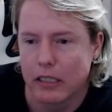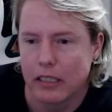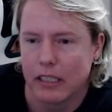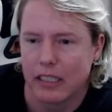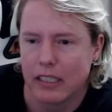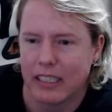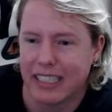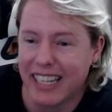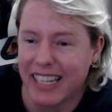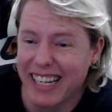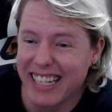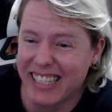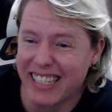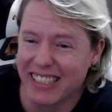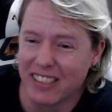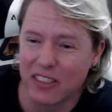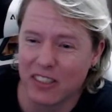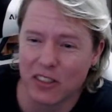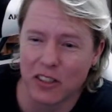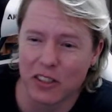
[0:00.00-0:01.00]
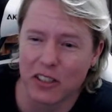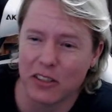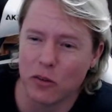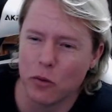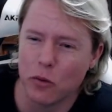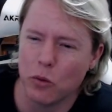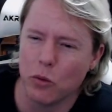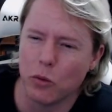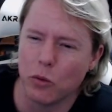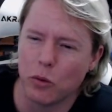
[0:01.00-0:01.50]
900,
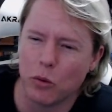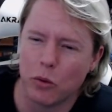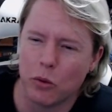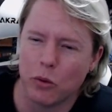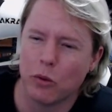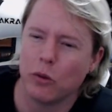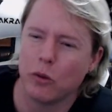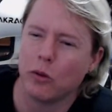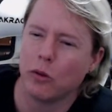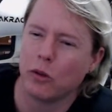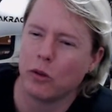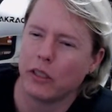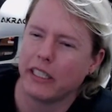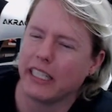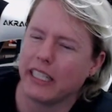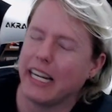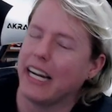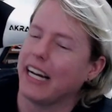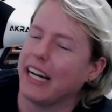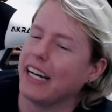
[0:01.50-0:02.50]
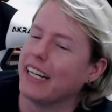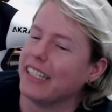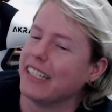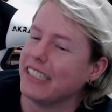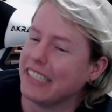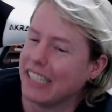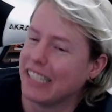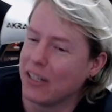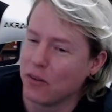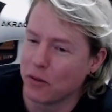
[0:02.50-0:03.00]
oof. Yeah,
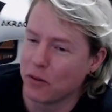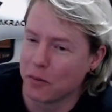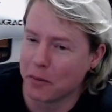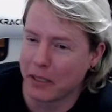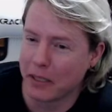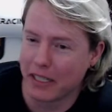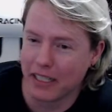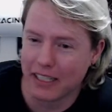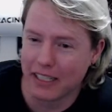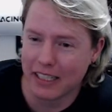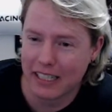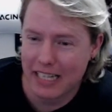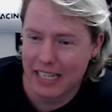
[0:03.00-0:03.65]
that would be.